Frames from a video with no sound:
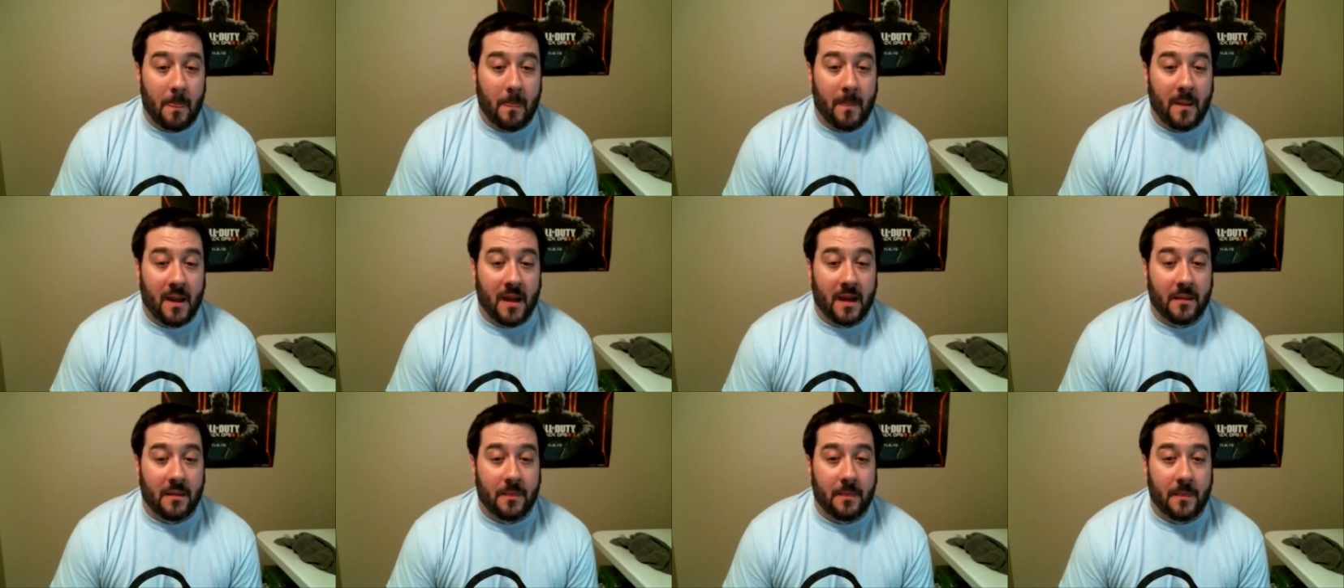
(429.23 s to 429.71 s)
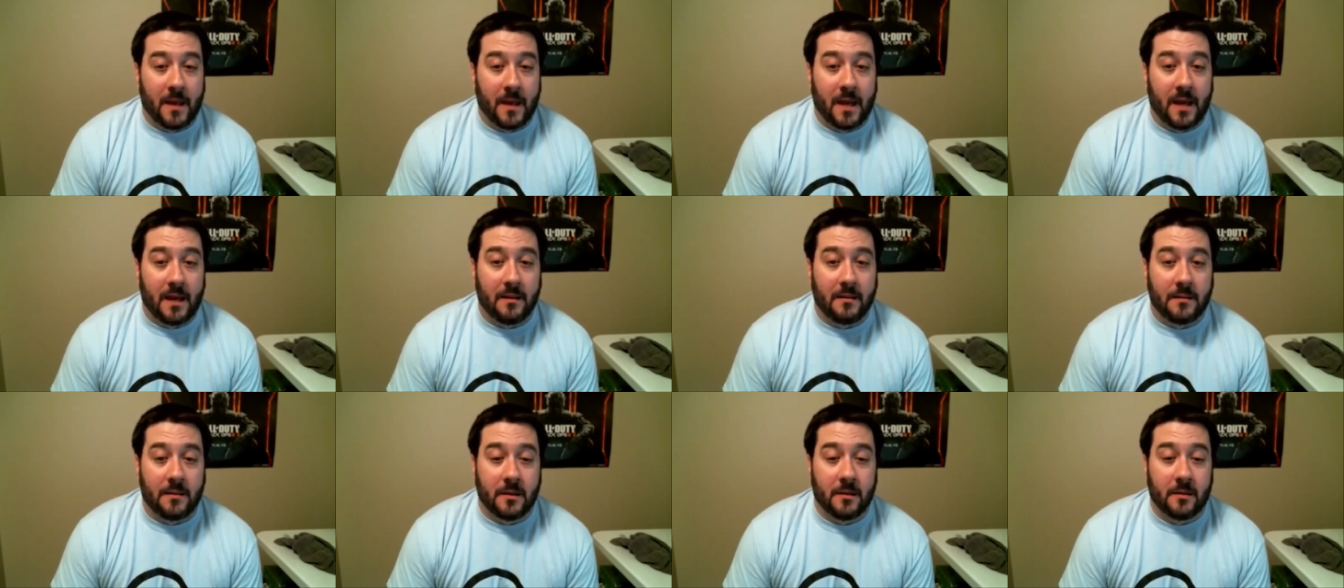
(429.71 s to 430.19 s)
and
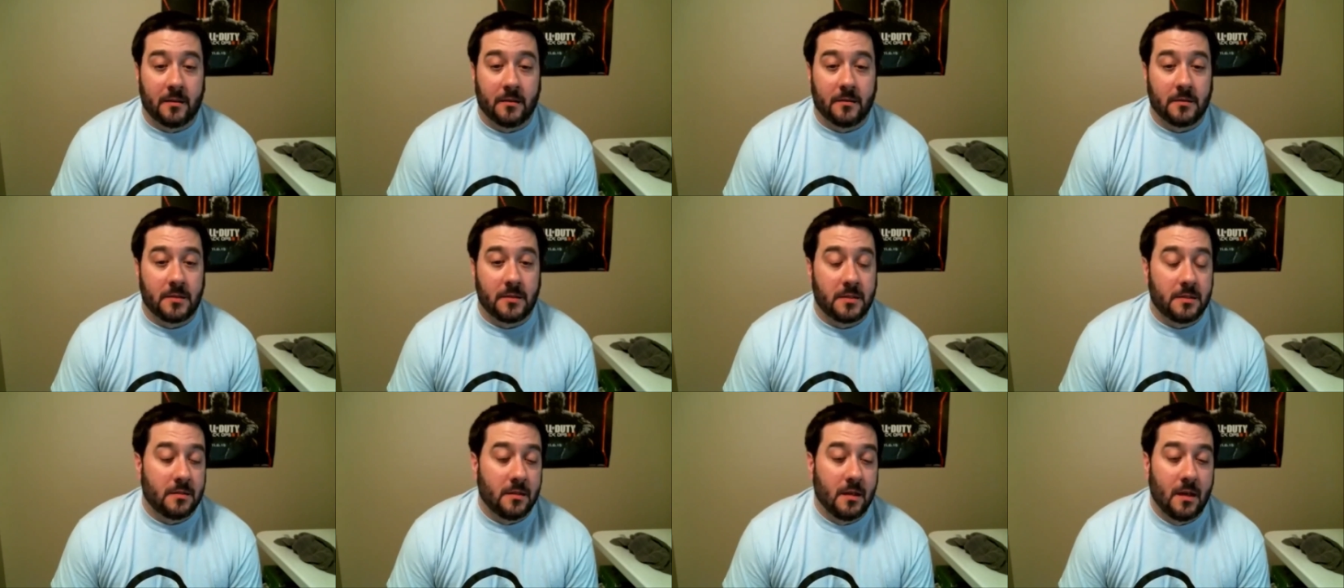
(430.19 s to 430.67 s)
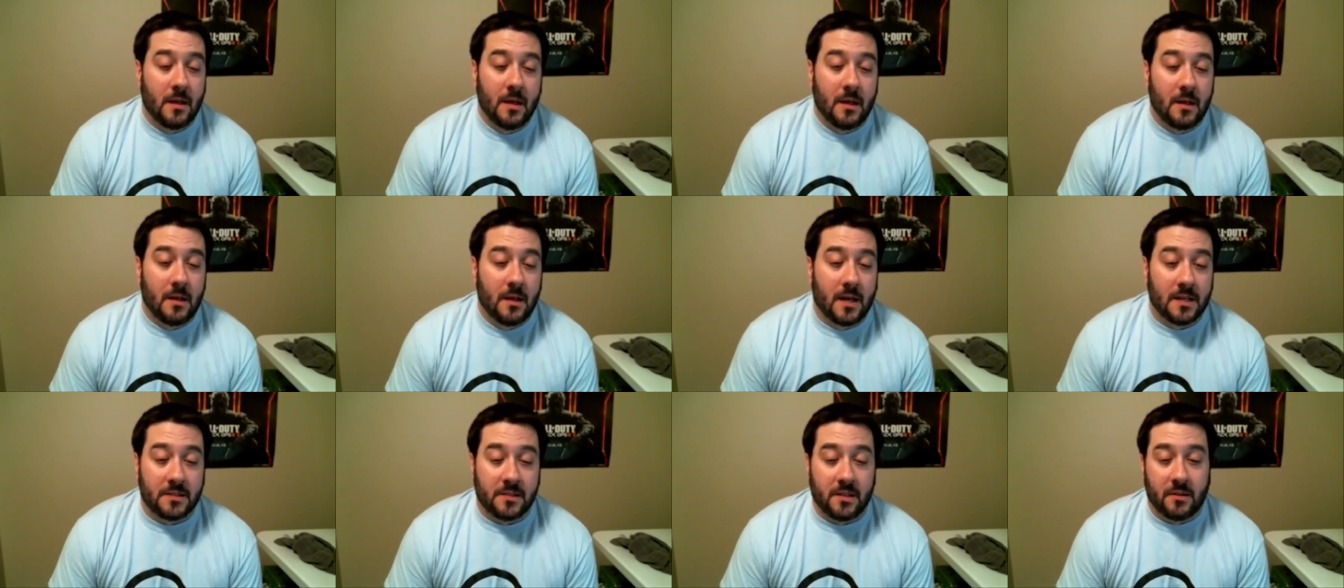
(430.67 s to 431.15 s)
that there's
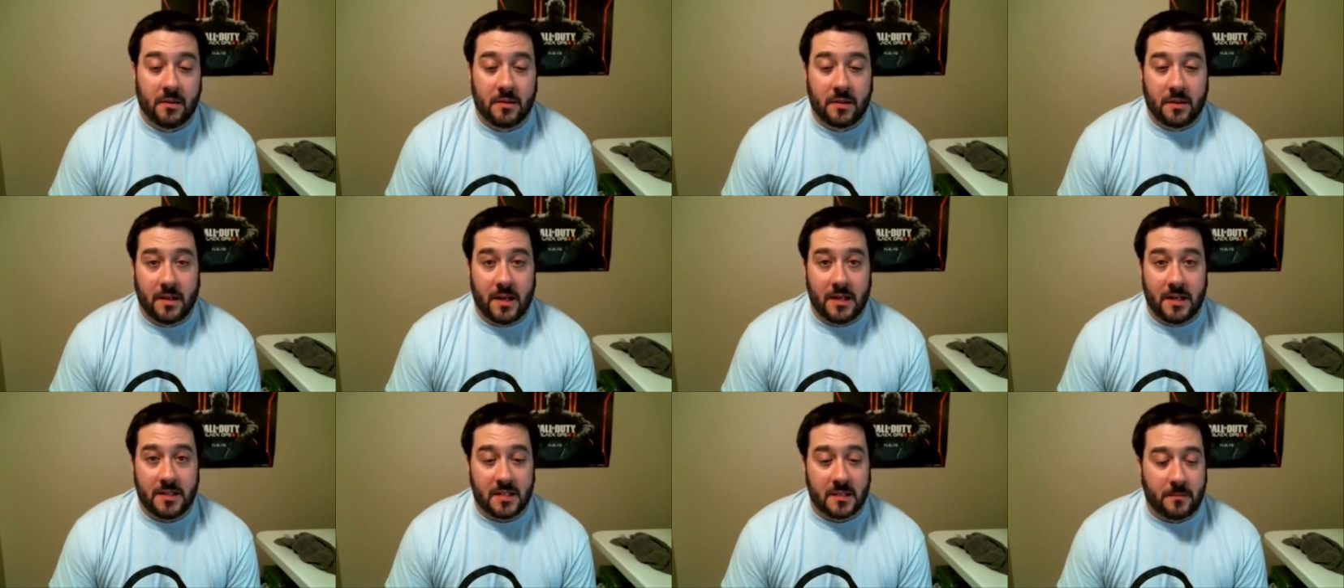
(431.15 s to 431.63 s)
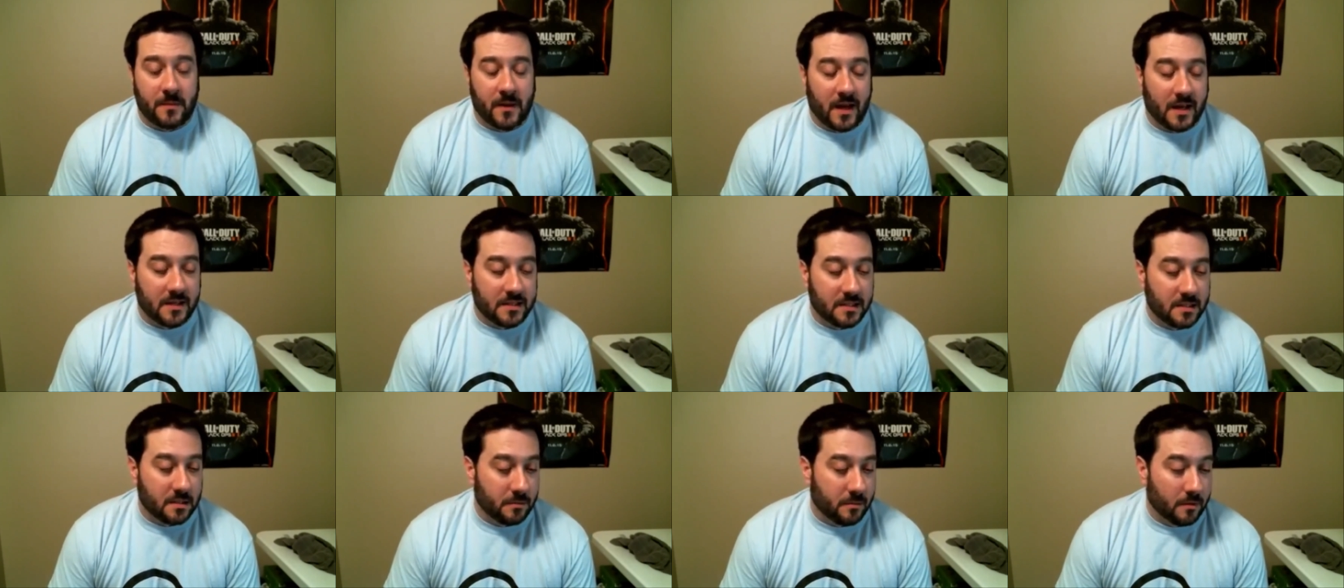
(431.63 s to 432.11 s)
as little delays as
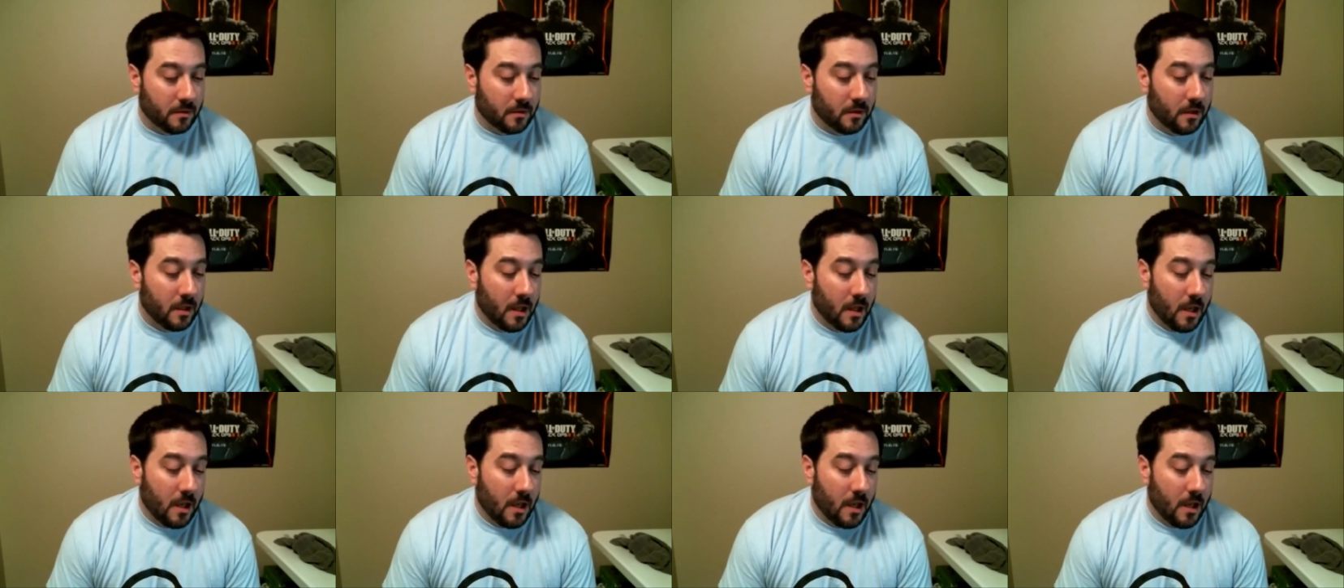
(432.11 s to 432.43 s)
possible.